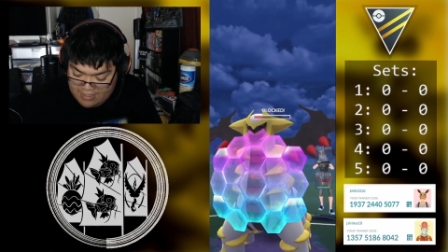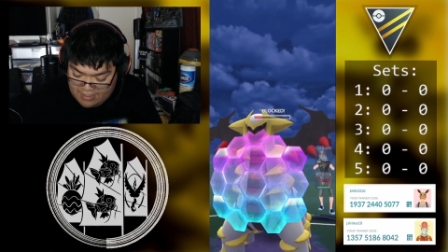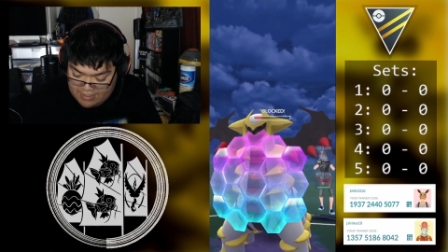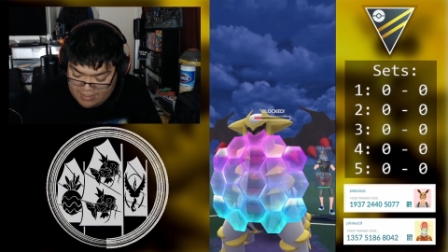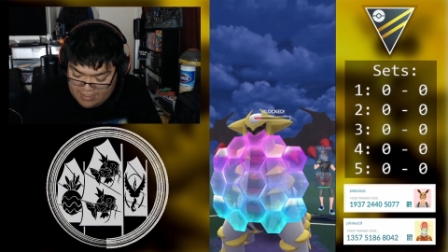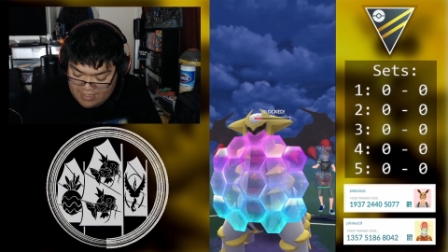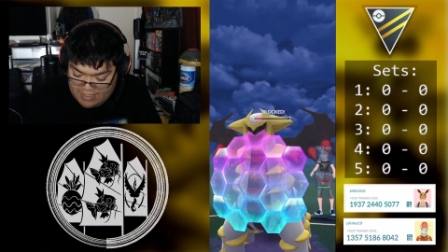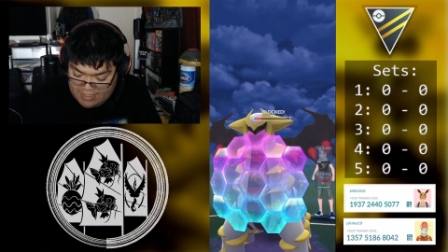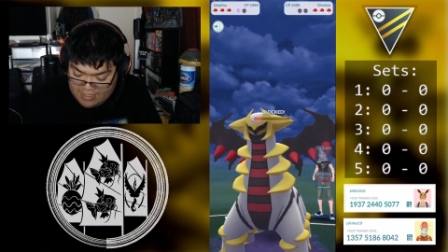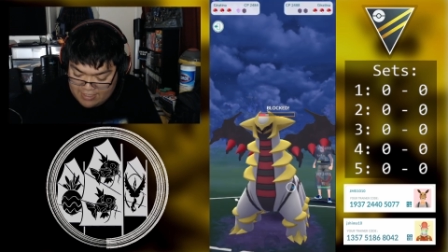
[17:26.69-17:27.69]
Things
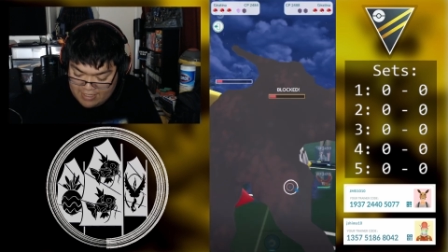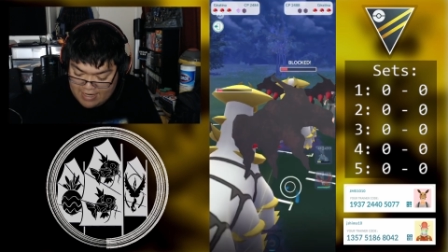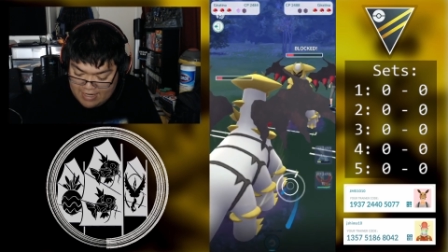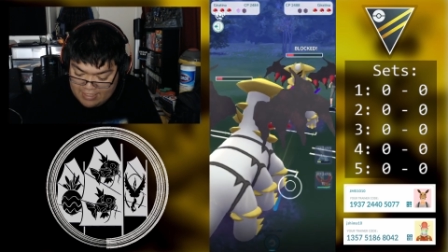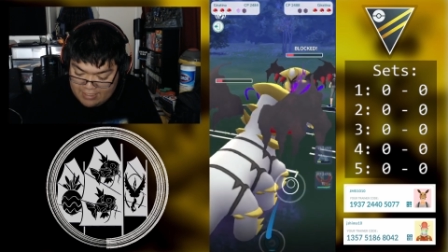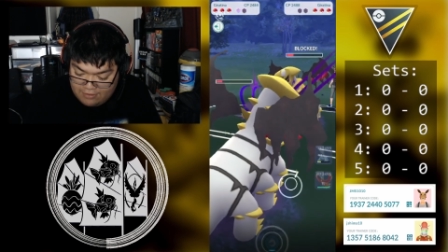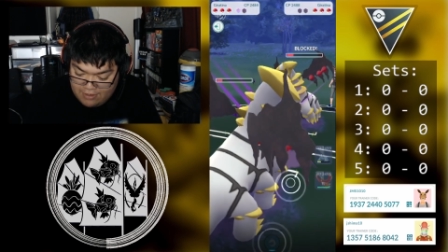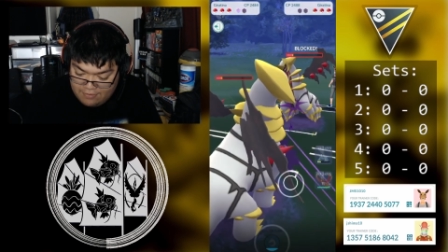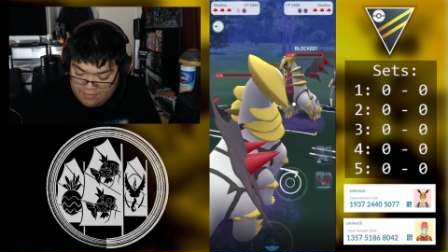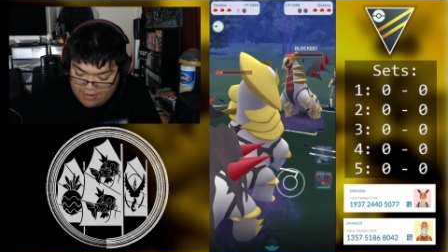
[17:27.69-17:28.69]
are things are getting a little
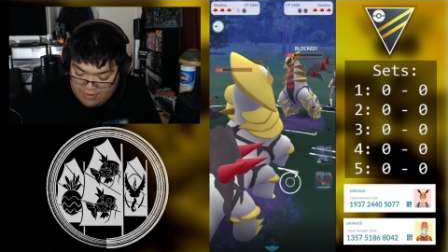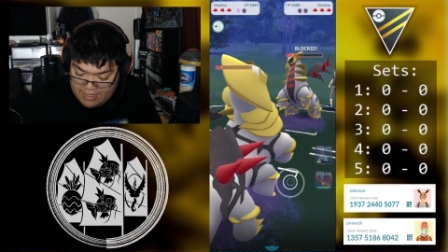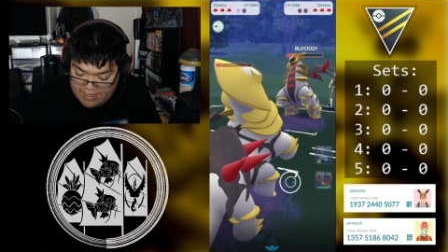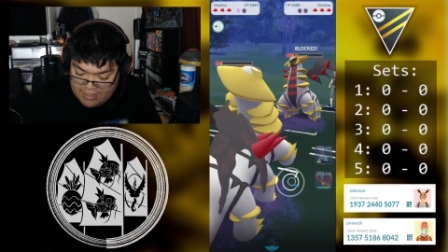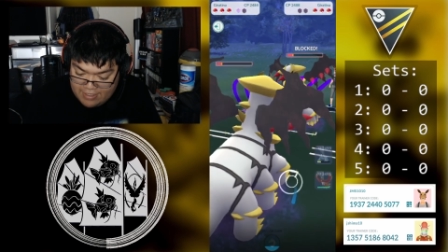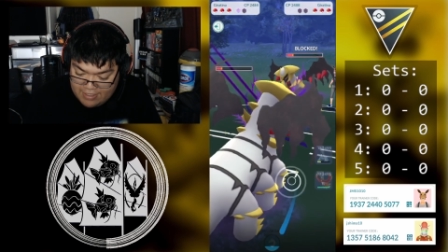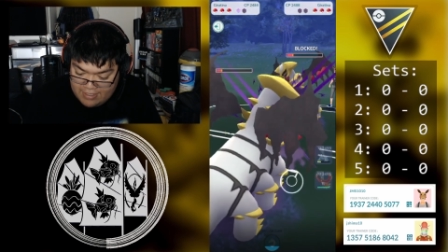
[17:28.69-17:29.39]
rough out here.